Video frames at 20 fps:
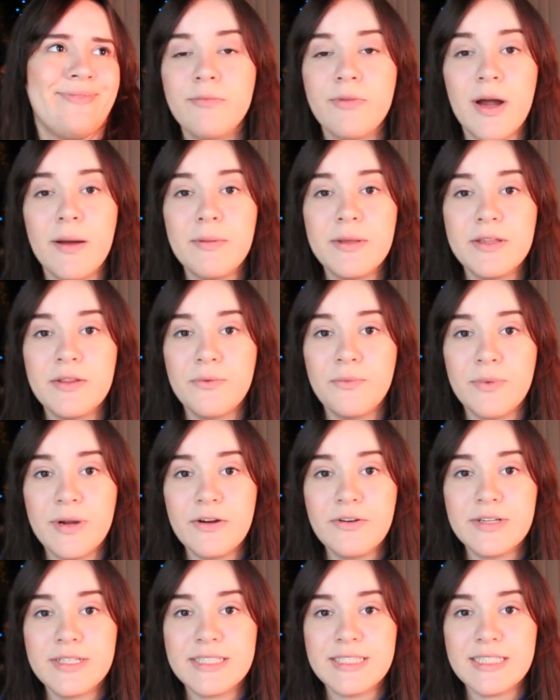Probably the
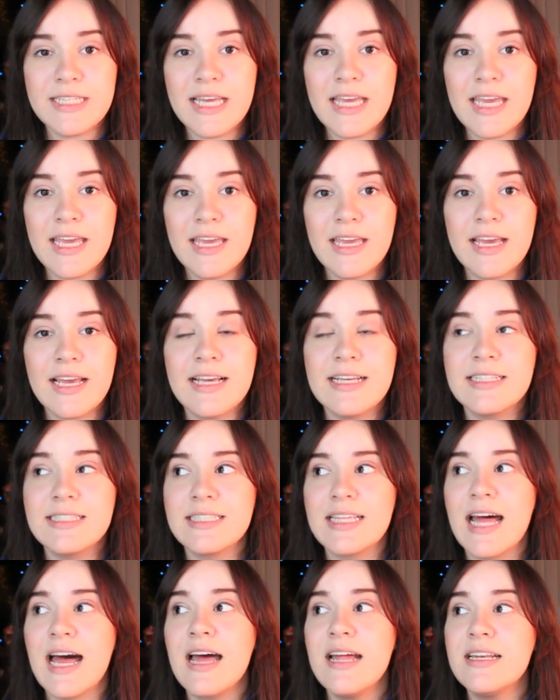weirdest thing is
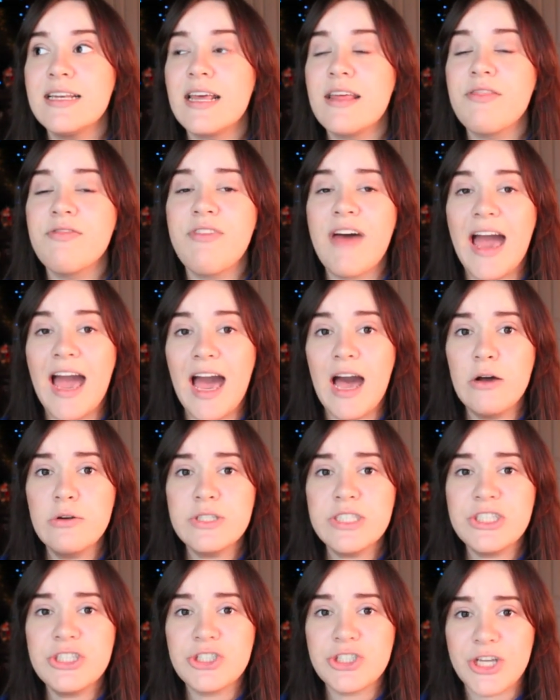that the
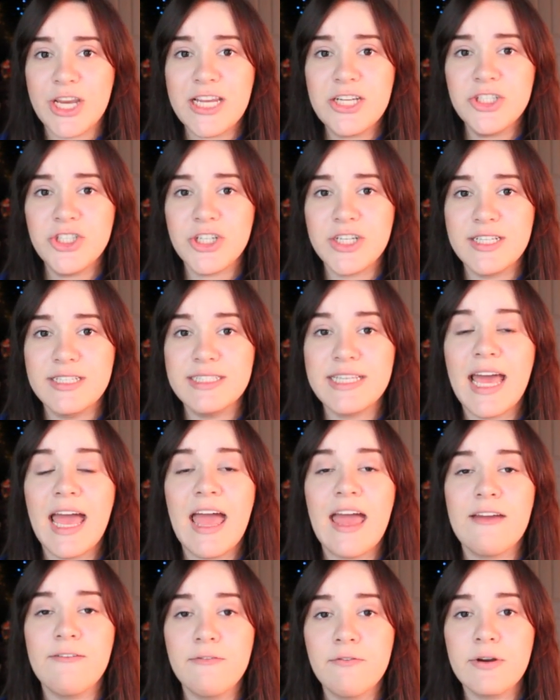house changes
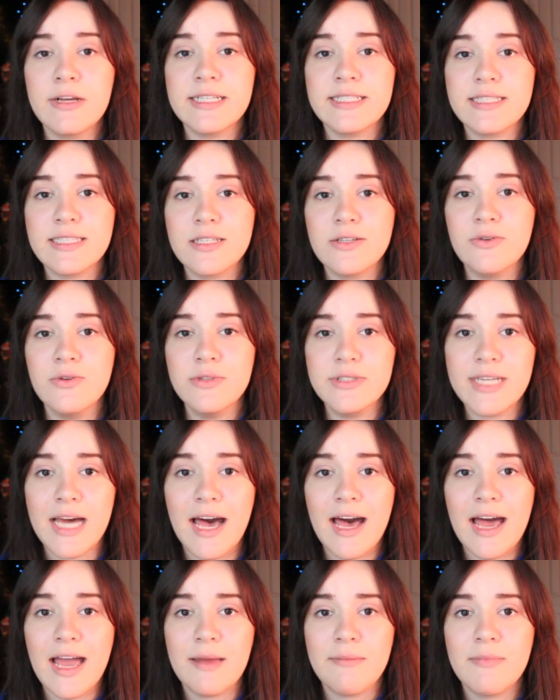every single
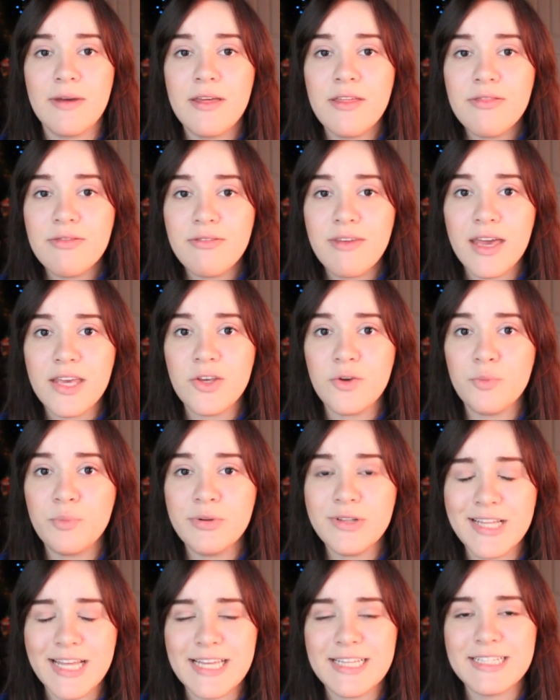time that you
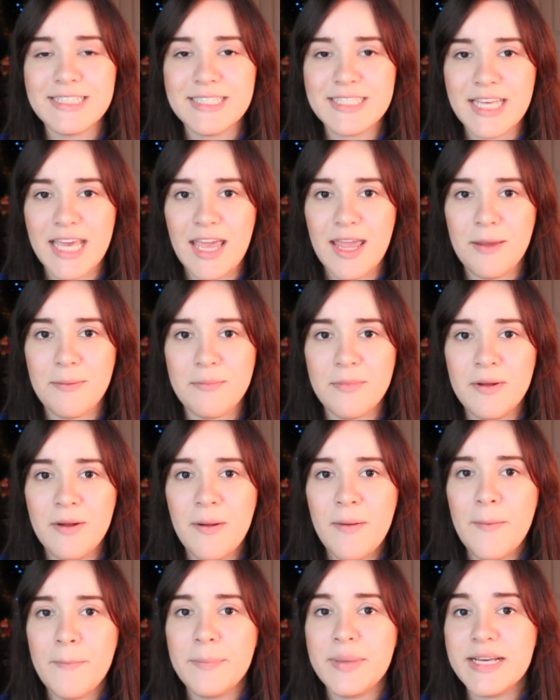play this game.
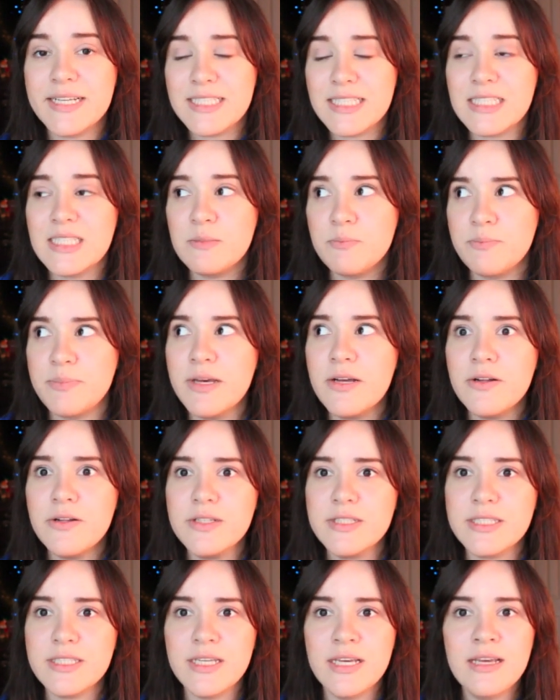Because it's
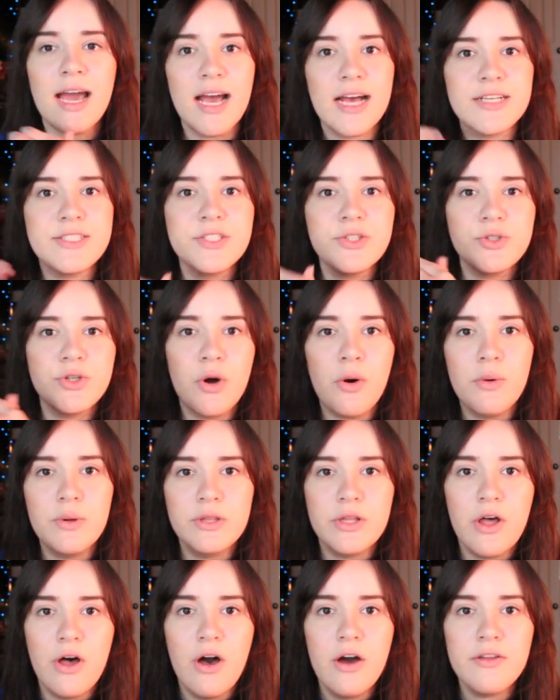built as you go
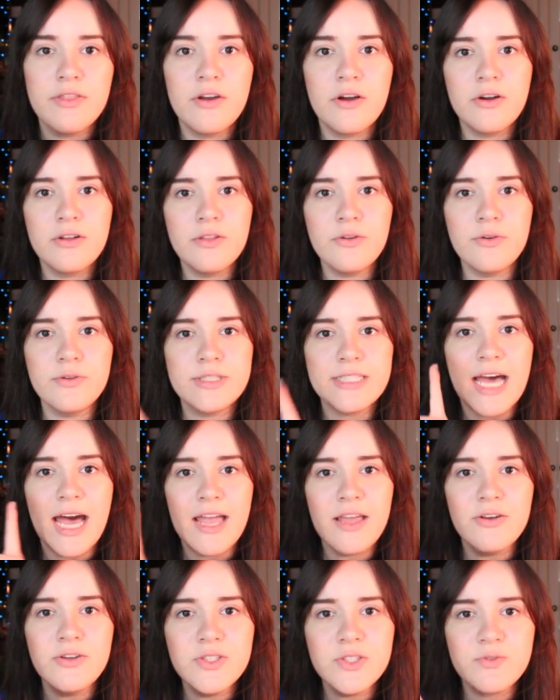along, there are little
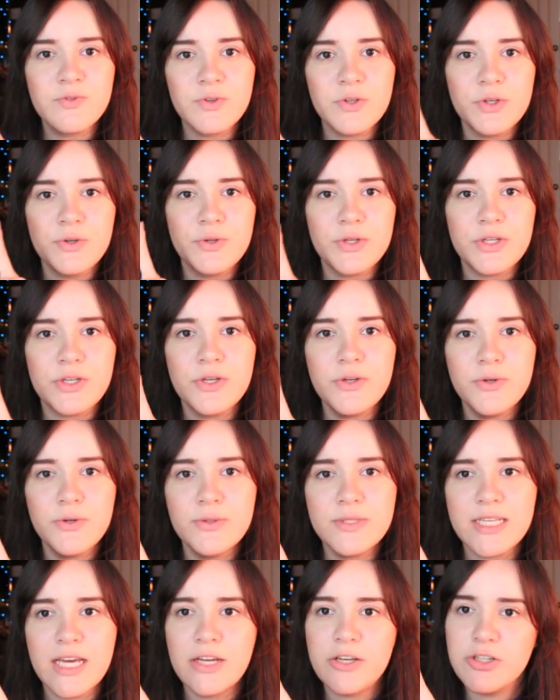tiles for you to
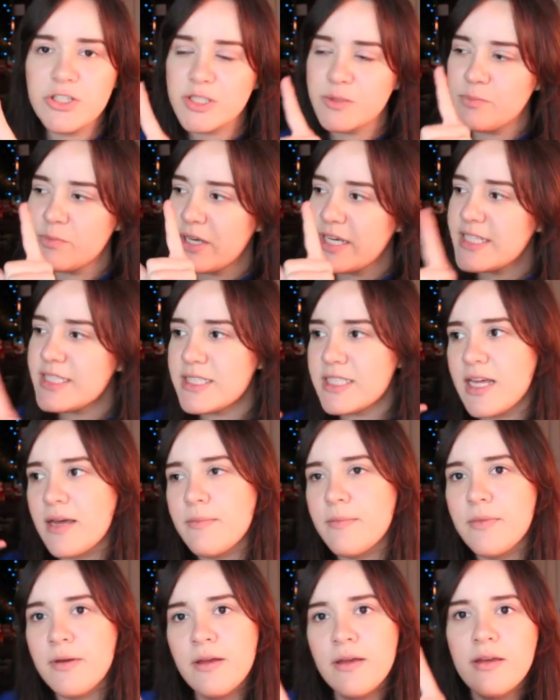use and you just place
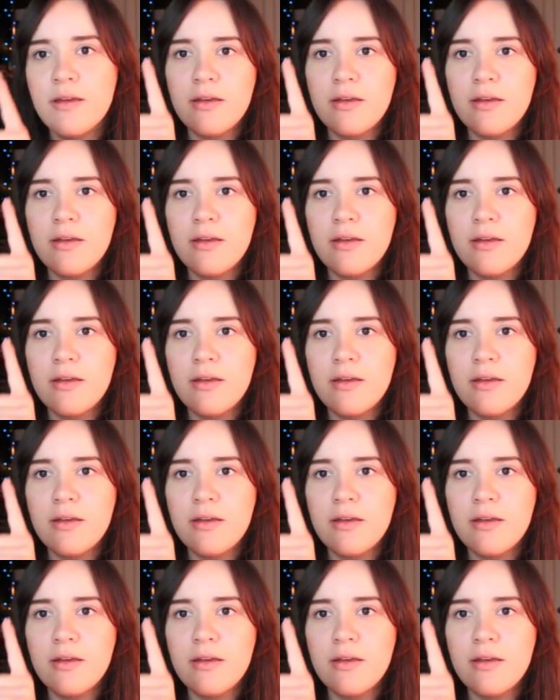them